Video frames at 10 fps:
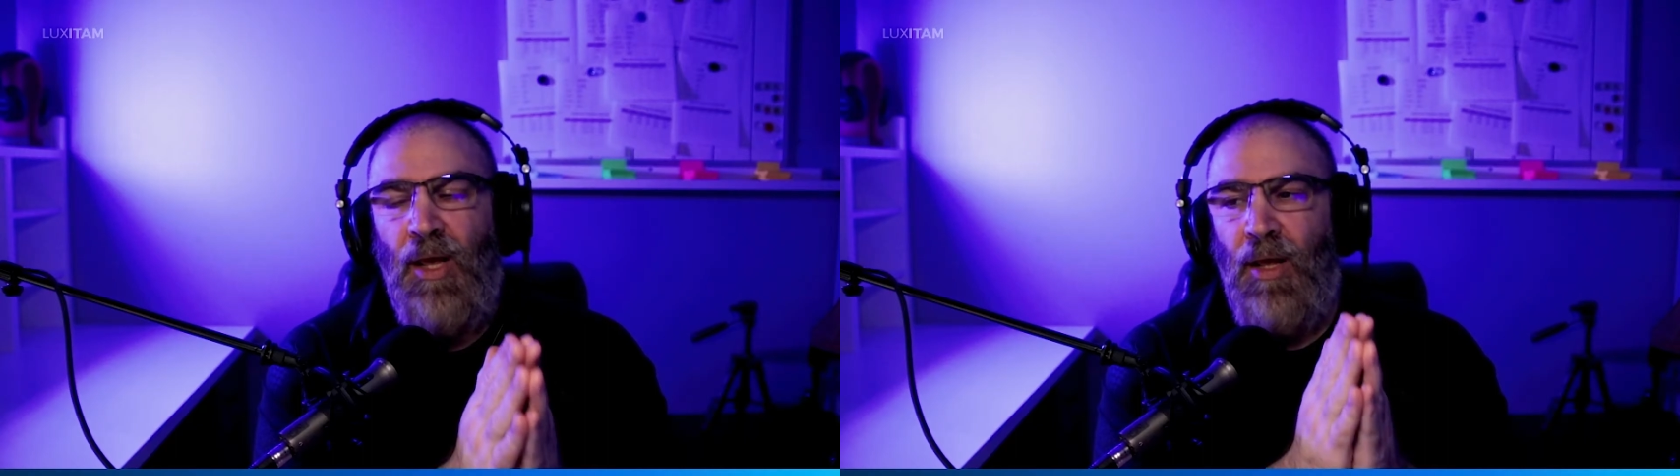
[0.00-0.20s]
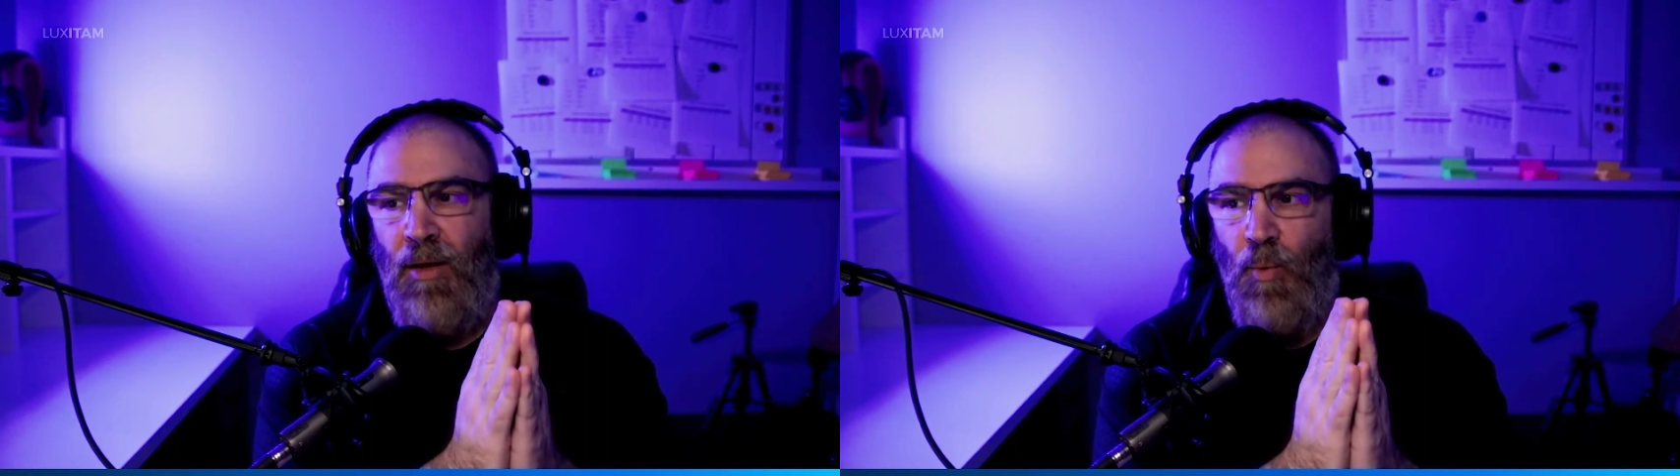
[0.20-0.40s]

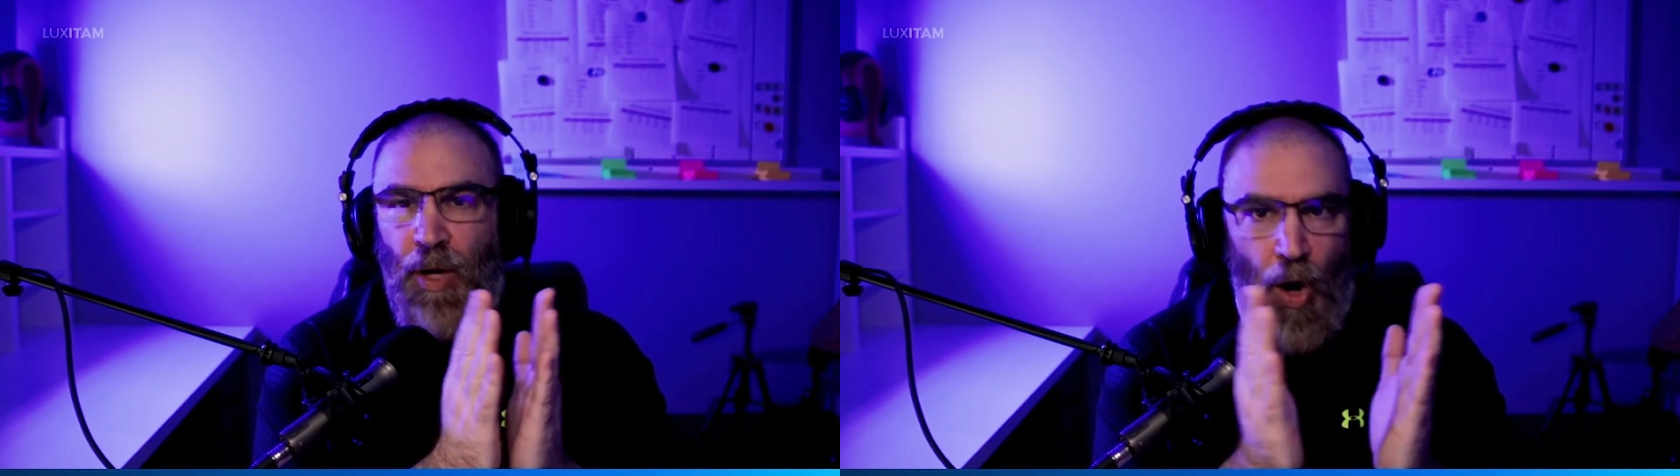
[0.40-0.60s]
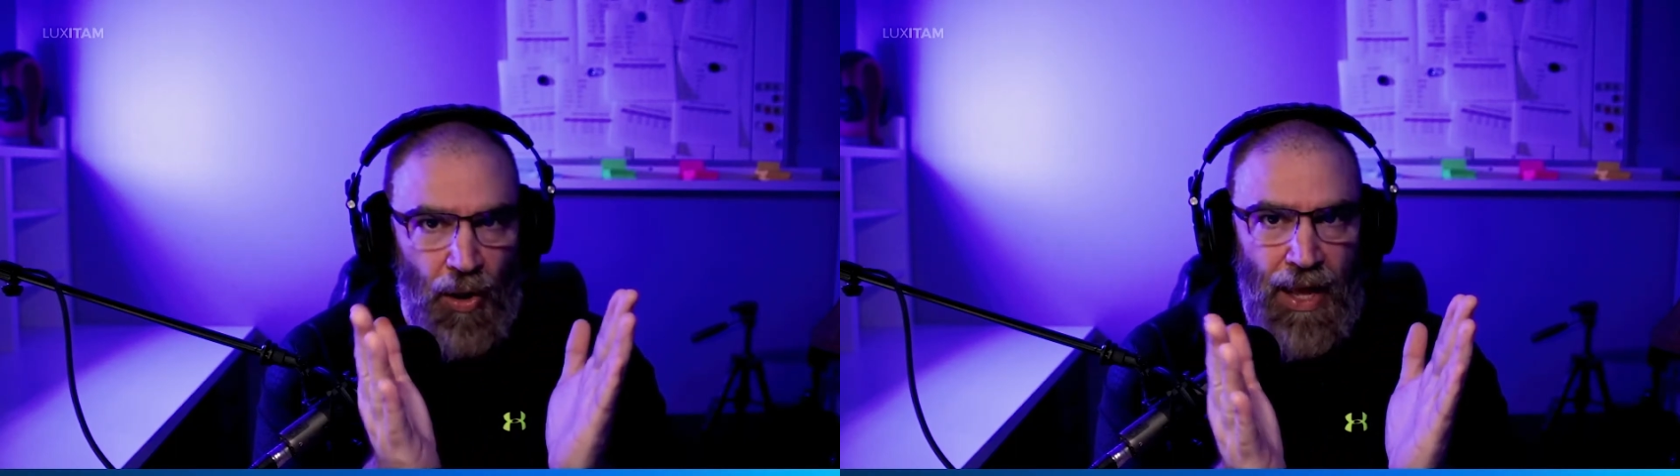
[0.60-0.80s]
We
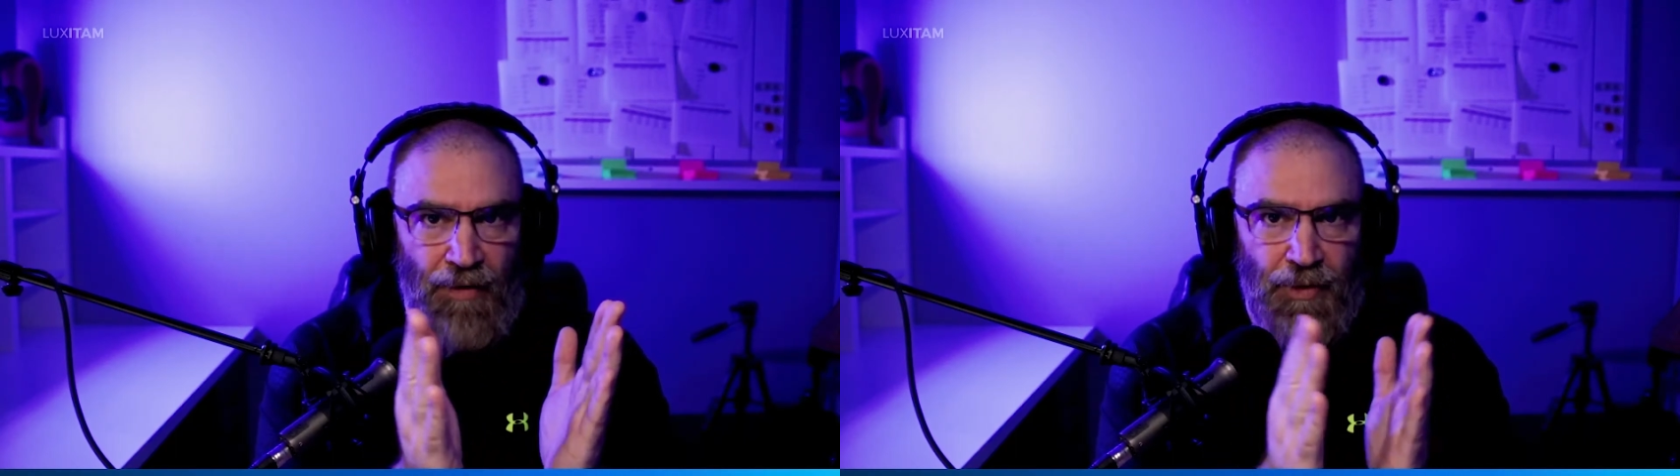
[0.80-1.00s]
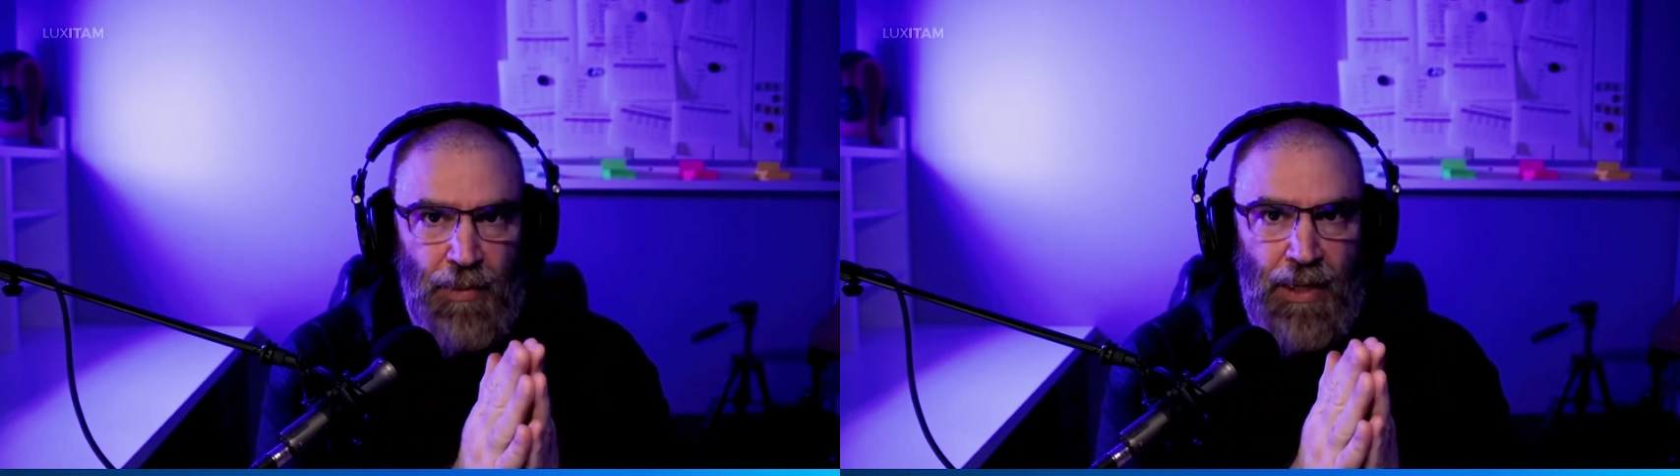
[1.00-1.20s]
all have
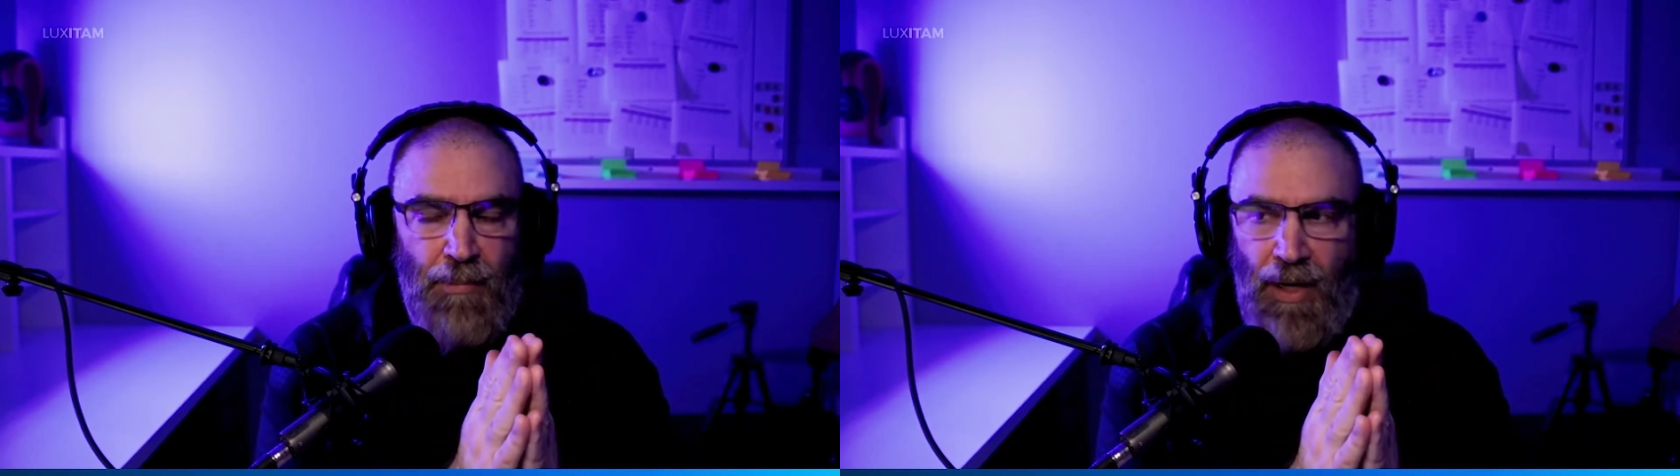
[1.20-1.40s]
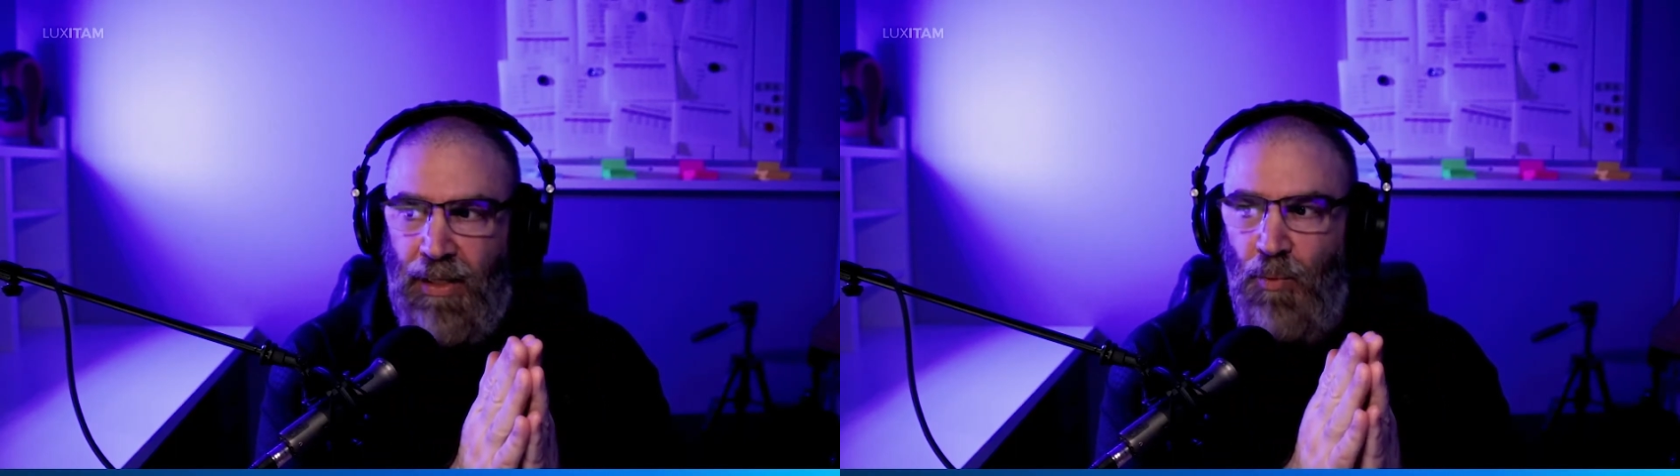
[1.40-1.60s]
to make money.